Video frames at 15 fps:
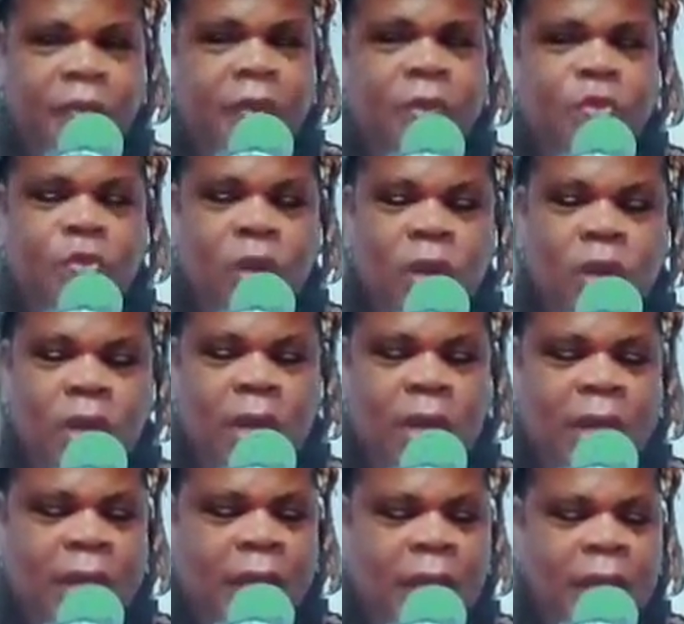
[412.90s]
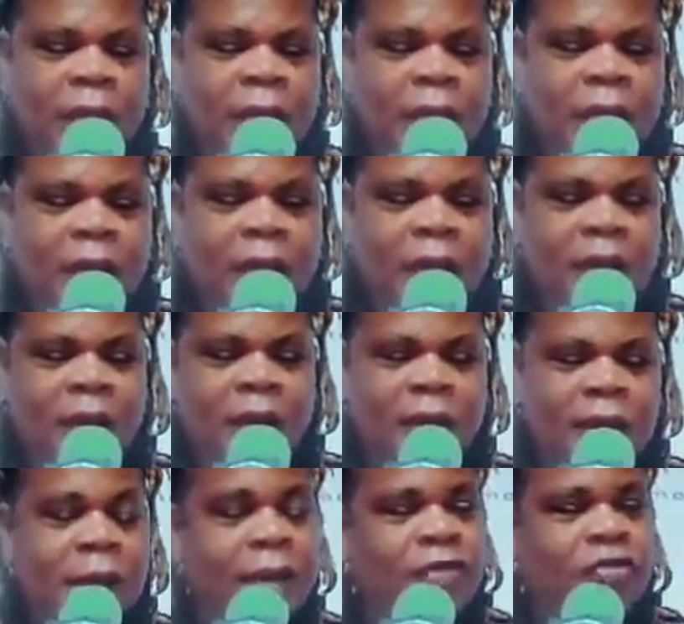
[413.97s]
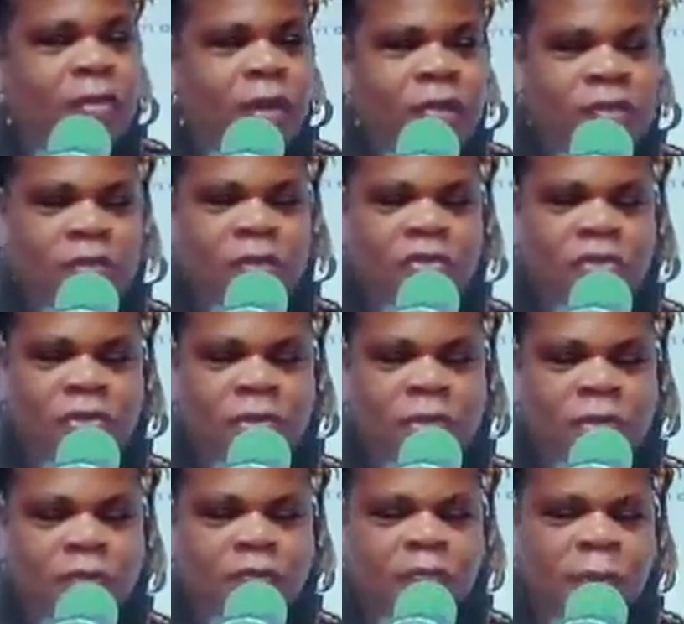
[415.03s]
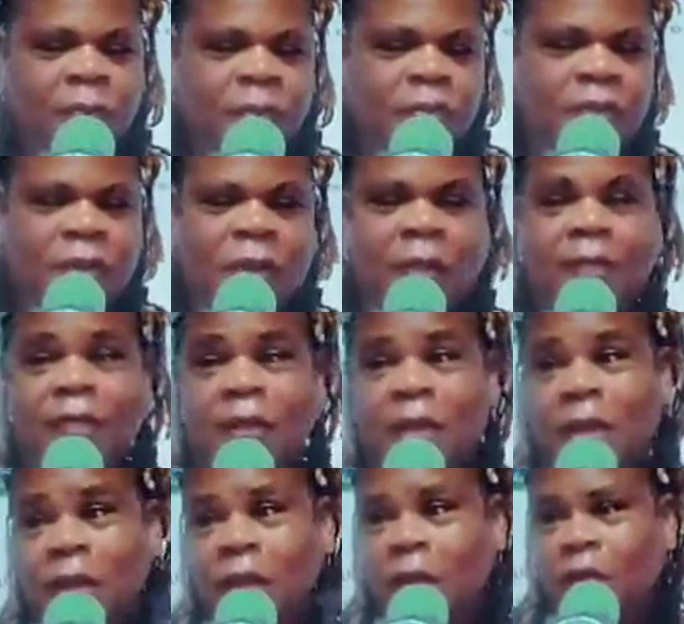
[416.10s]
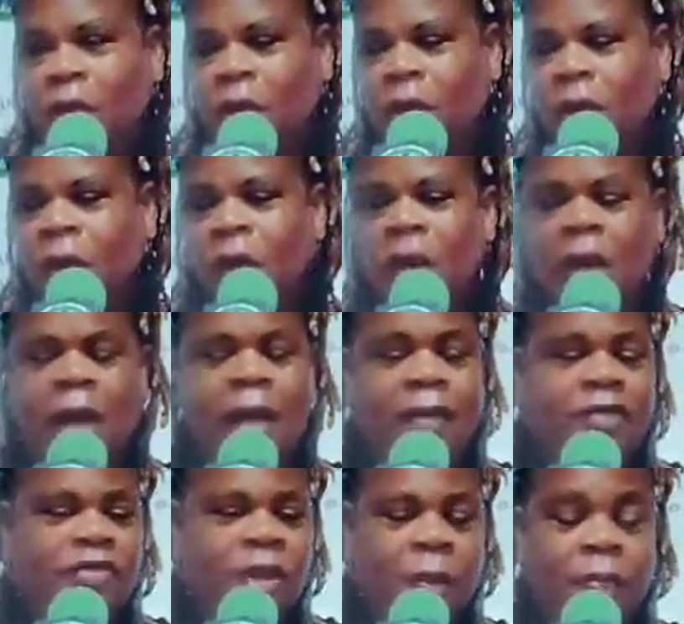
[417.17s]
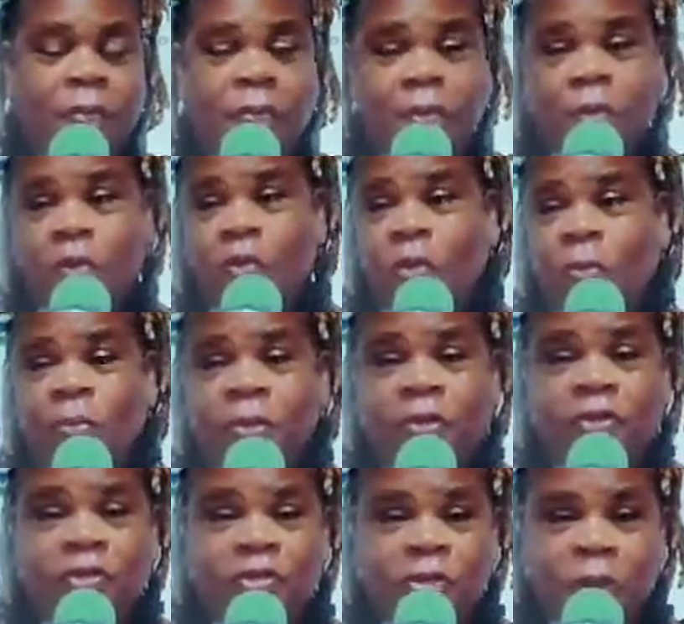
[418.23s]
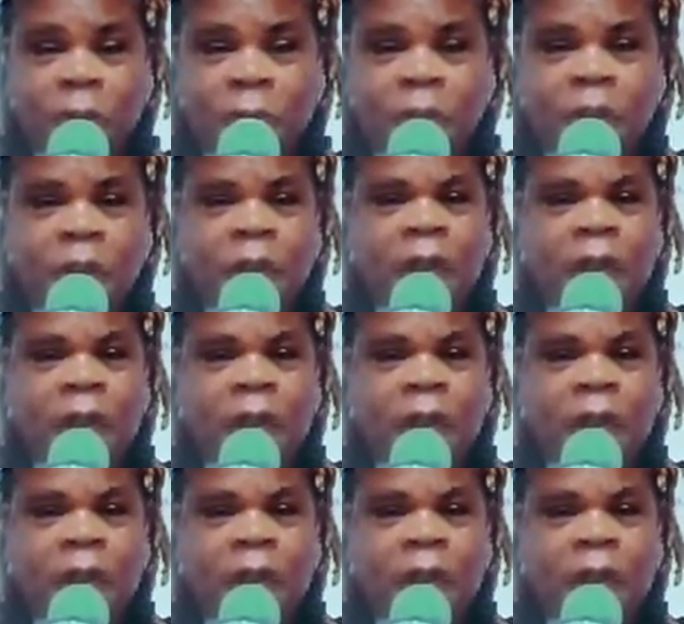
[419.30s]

Then one day, uh, I transitioned from the DMV area. I jumped the corporate ship.